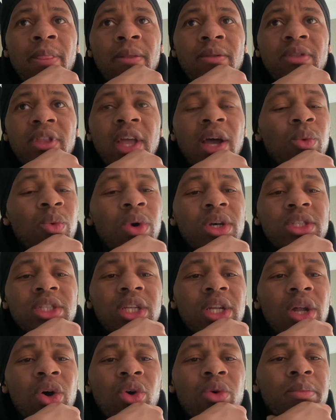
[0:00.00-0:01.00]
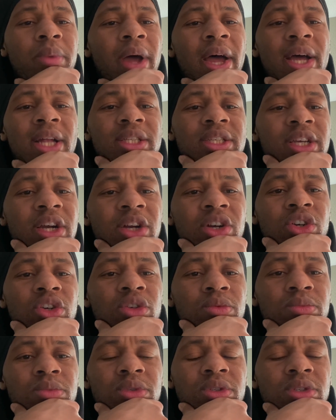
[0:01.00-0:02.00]
that wasn't on bad
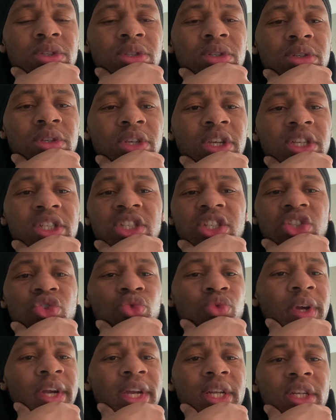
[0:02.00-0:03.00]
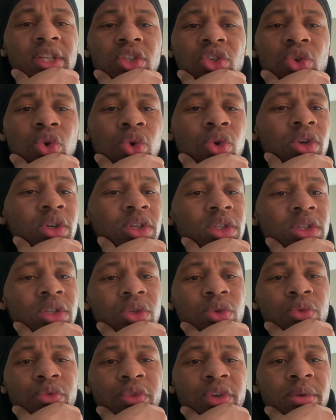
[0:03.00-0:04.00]
terms. It just ran its course,
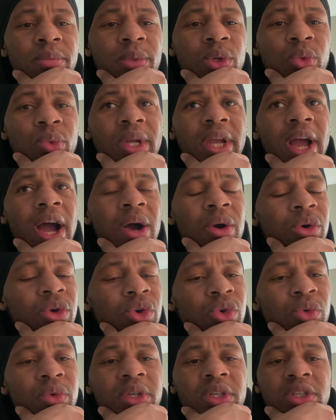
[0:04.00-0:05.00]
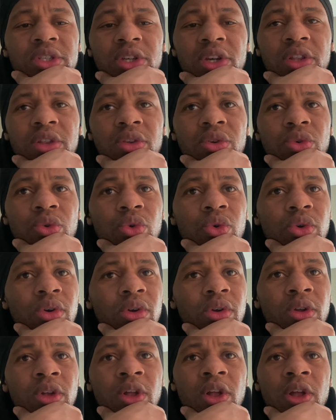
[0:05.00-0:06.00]
you feel me? We outgrew each other,
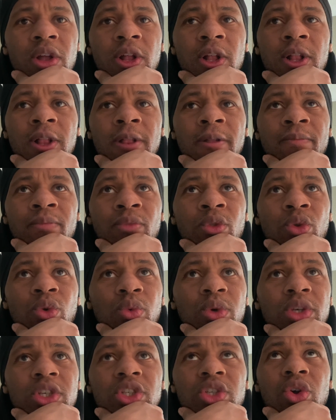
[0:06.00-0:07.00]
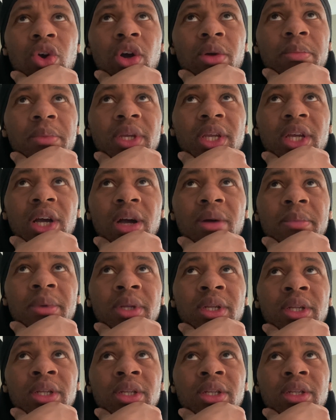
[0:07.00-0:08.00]
or we started
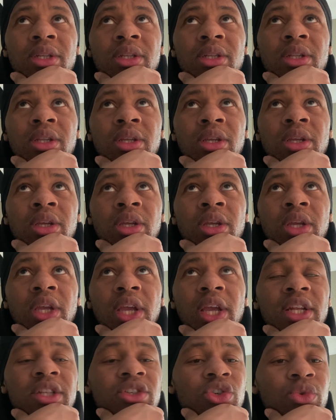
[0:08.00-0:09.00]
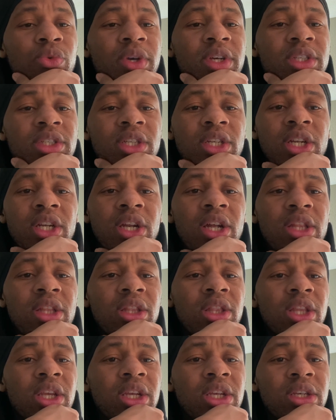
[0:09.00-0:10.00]
becoming interested in other
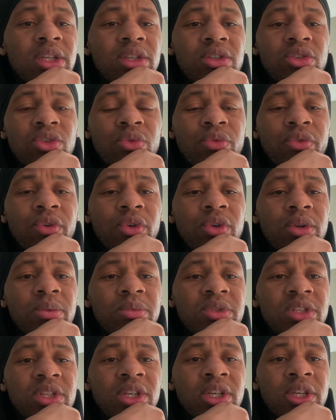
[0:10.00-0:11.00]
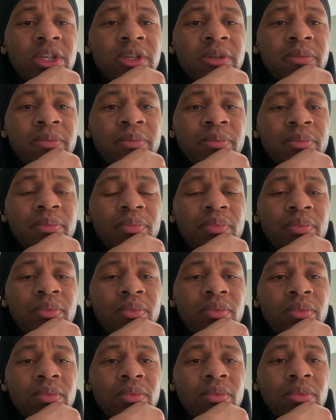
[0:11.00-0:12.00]
things, you feel what I'm saying?
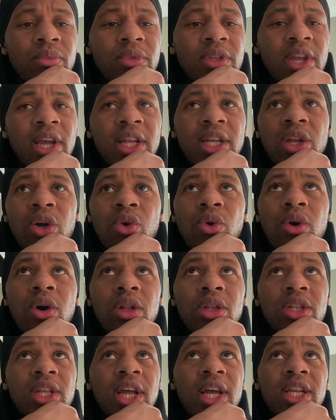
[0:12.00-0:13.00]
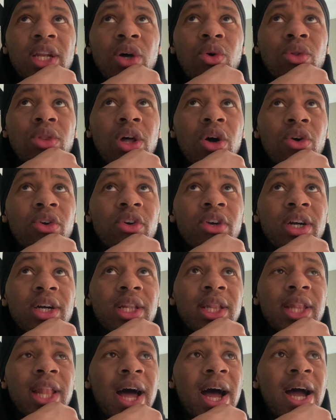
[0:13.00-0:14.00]
That no longer
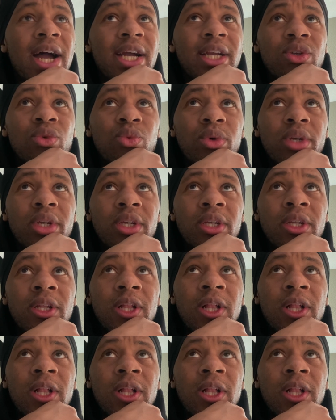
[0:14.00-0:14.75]
aligned with